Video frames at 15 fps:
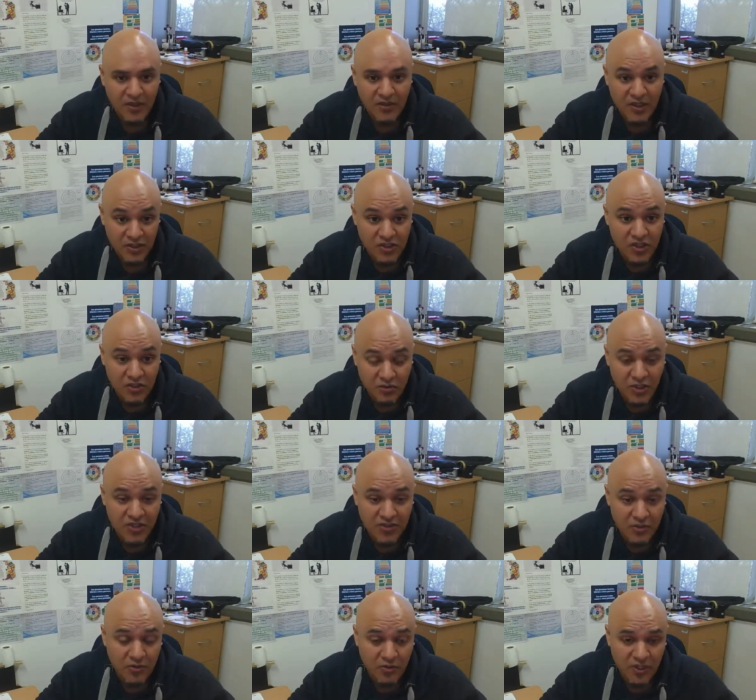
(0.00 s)
the
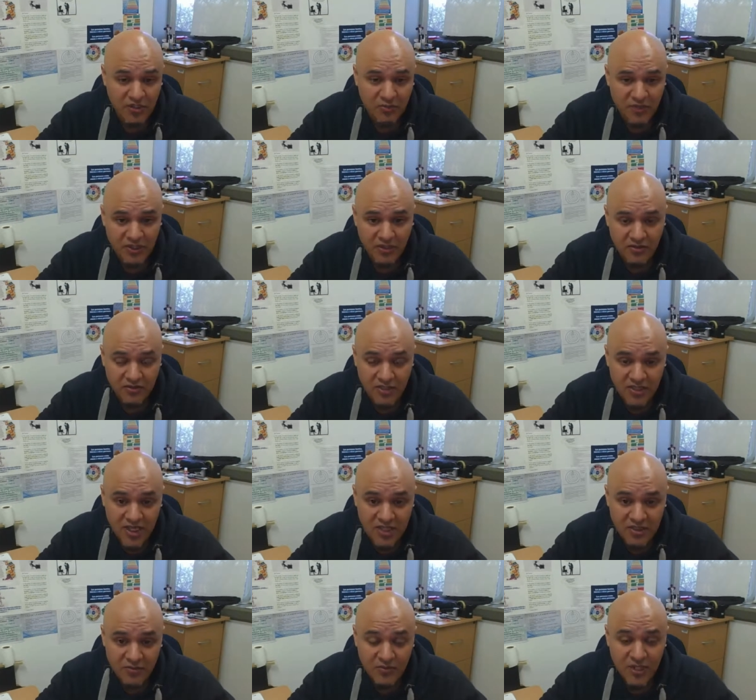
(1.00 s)
situation you want to bring into the
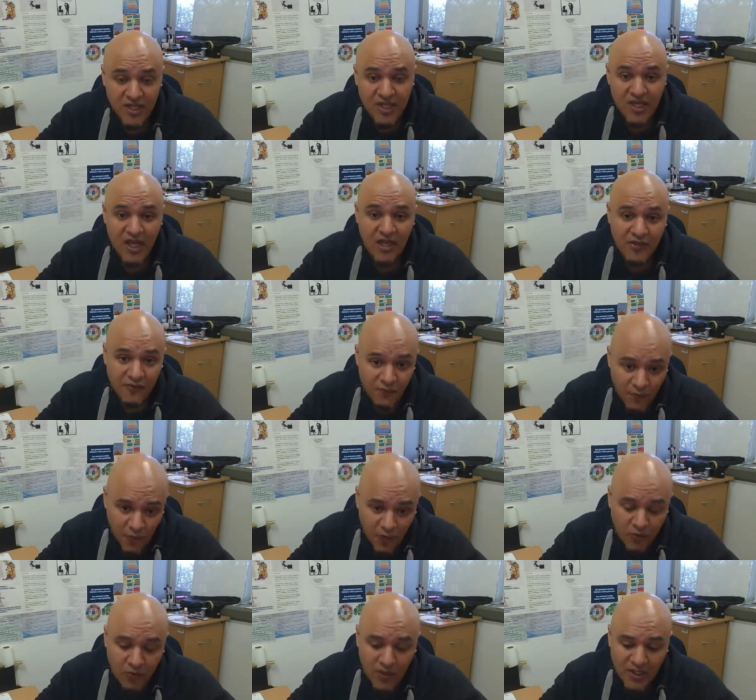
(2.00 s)
classroom. And the
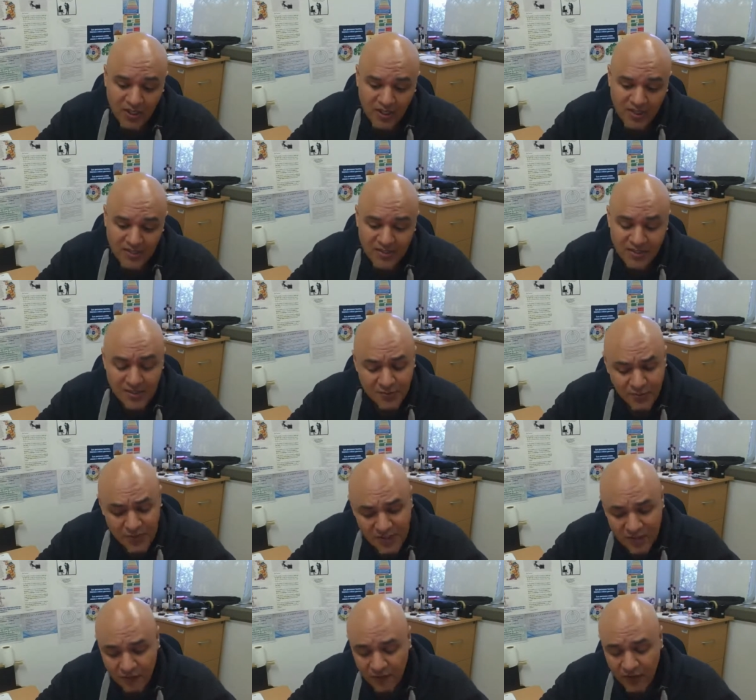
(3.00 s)
fourth one is the
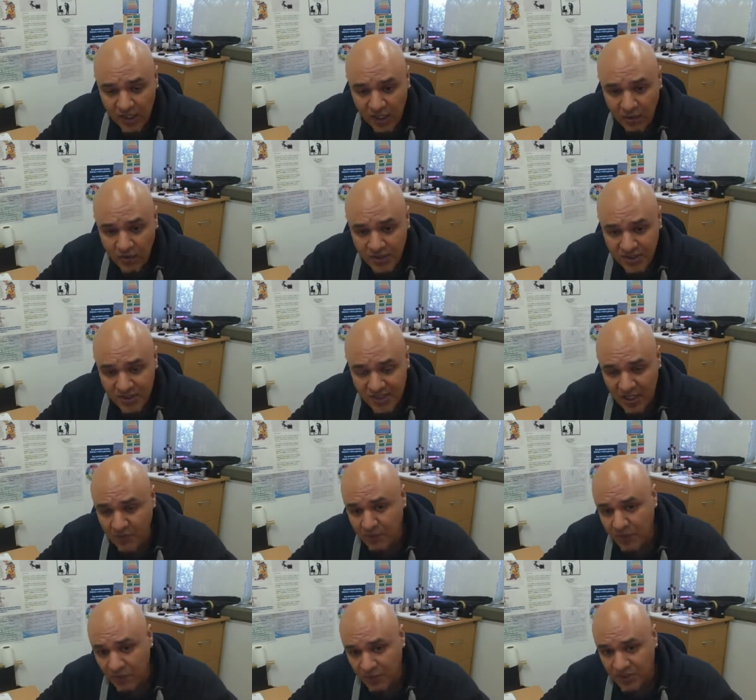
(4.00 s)
specific language
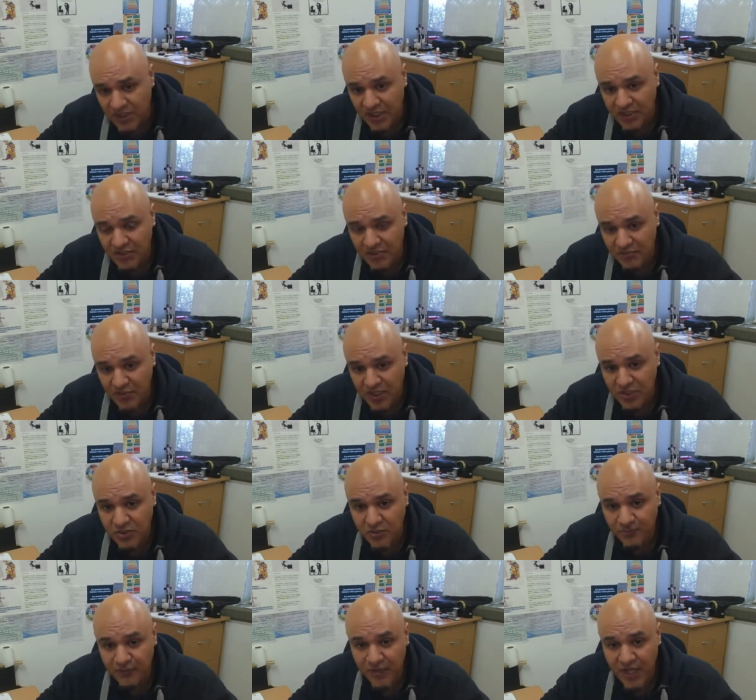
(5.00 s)
example, which I just
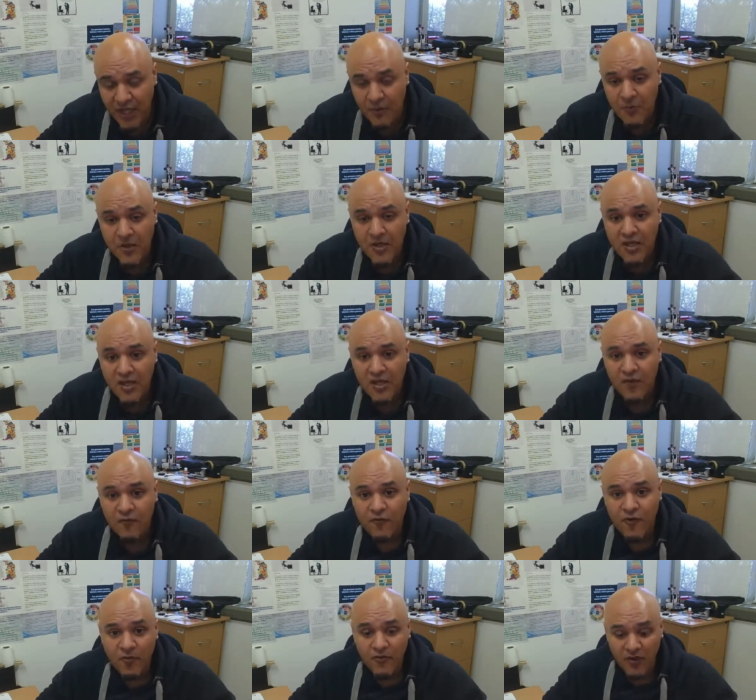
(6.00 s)
mentioned. Now,
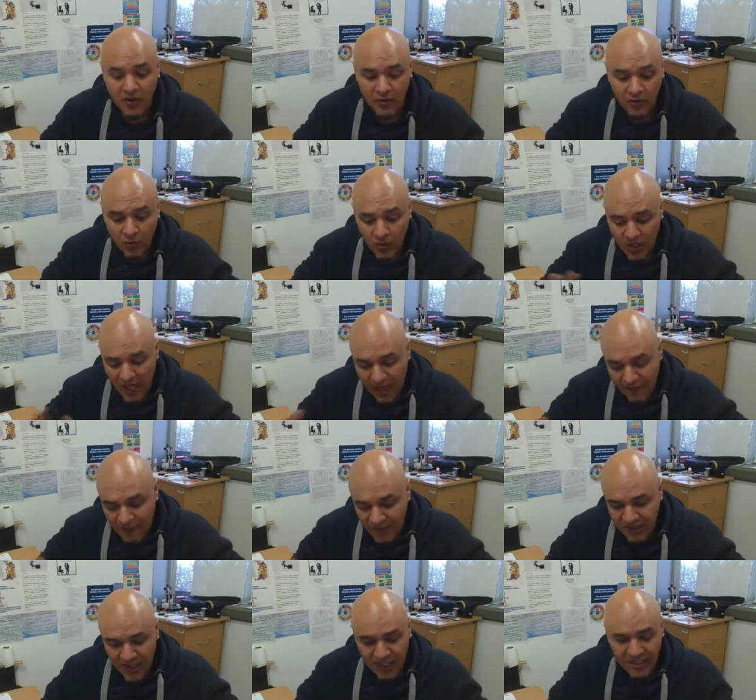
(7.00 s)
from
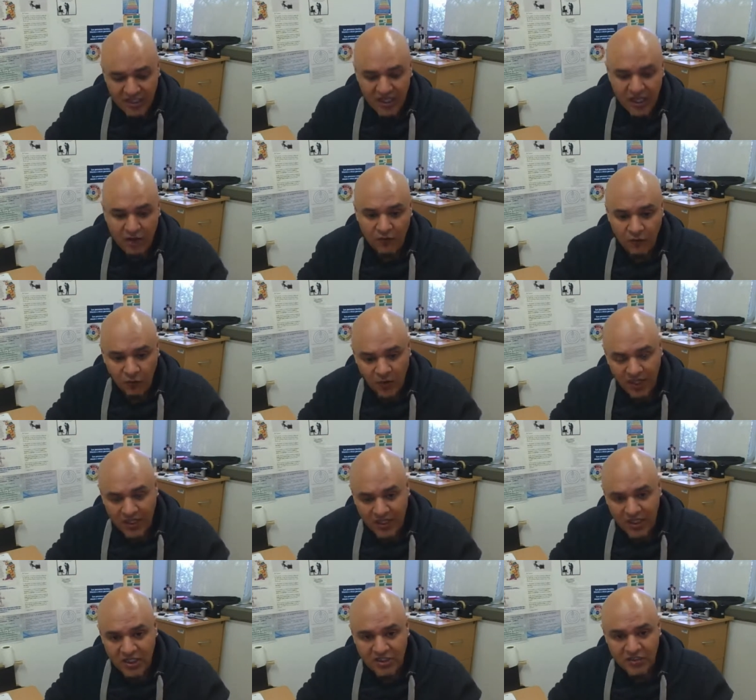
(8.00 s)
having the idea of
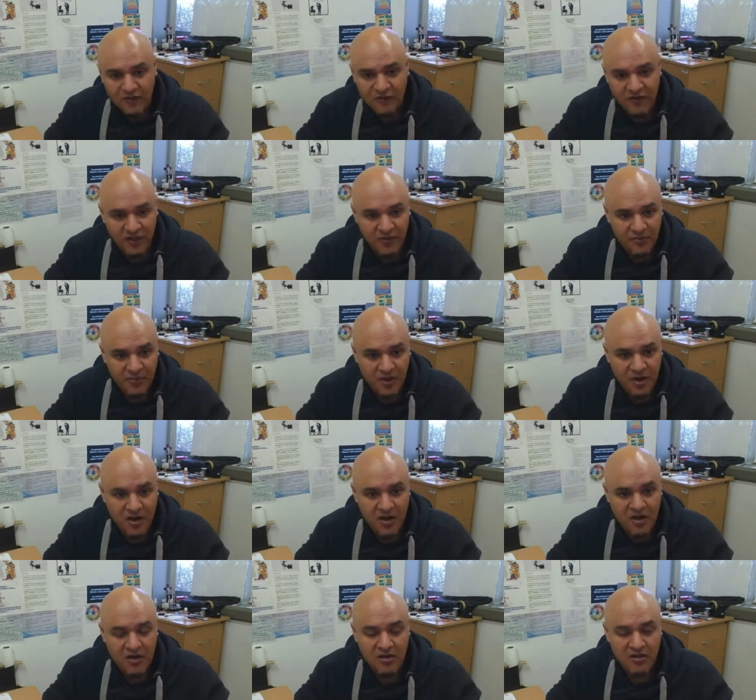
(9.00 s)
what each of them
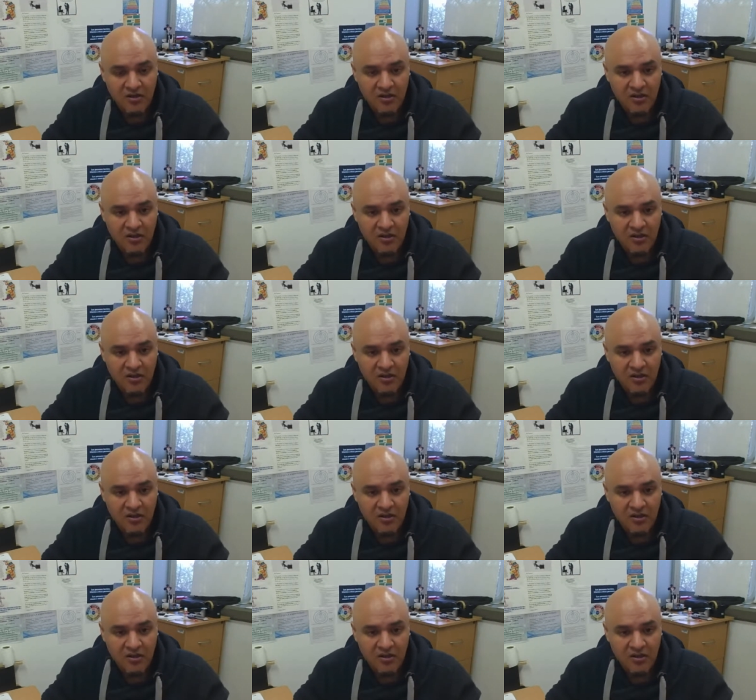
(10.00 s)
are,